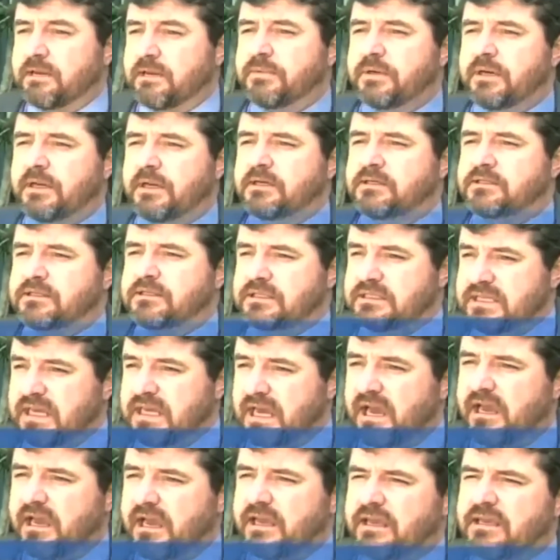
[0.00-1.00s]
What's happening
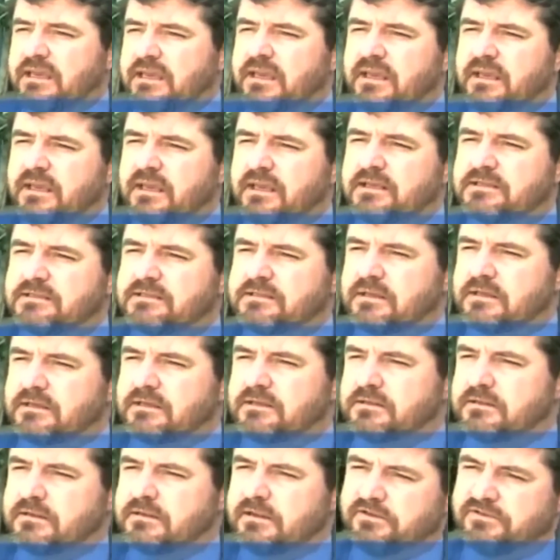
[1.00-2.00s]
today
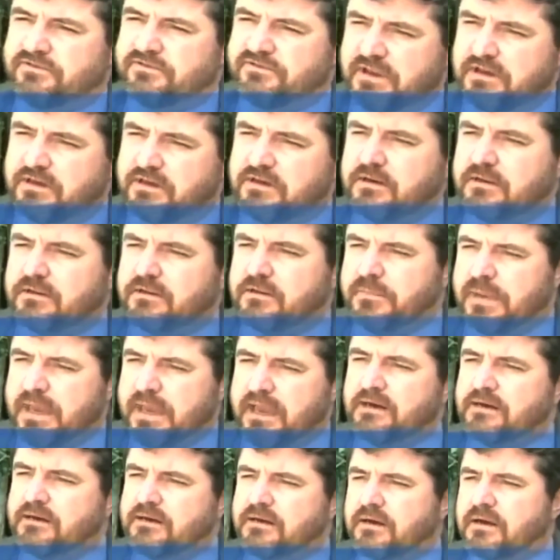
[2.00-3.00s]
is that the
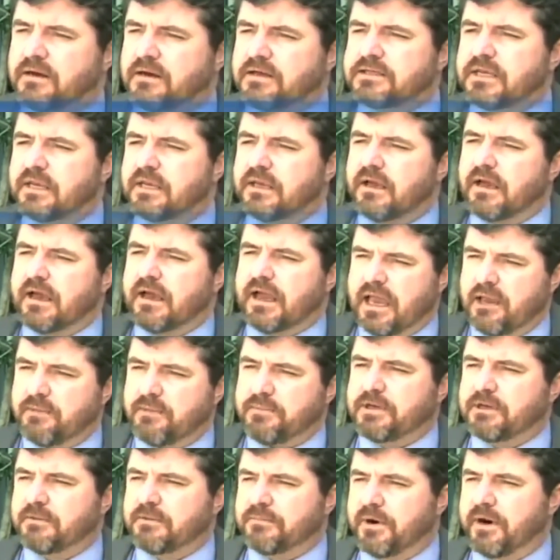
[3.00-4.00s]
offender, the bad guys,
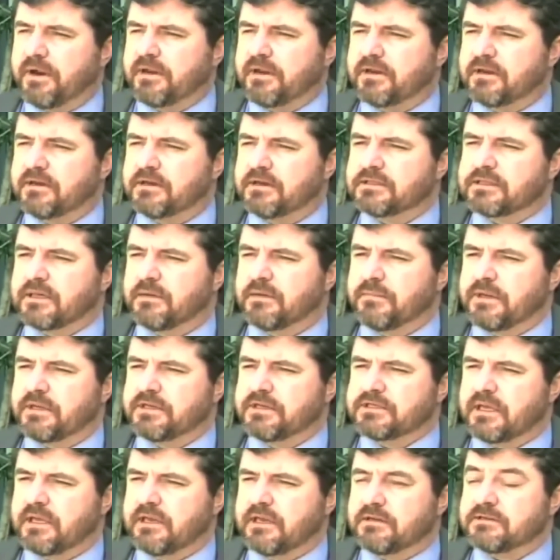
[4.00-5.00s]
are happy to break into
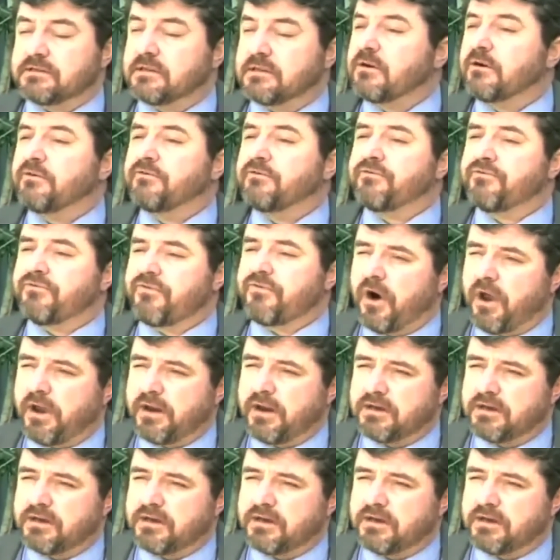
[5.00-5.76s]
somebody's house. They're not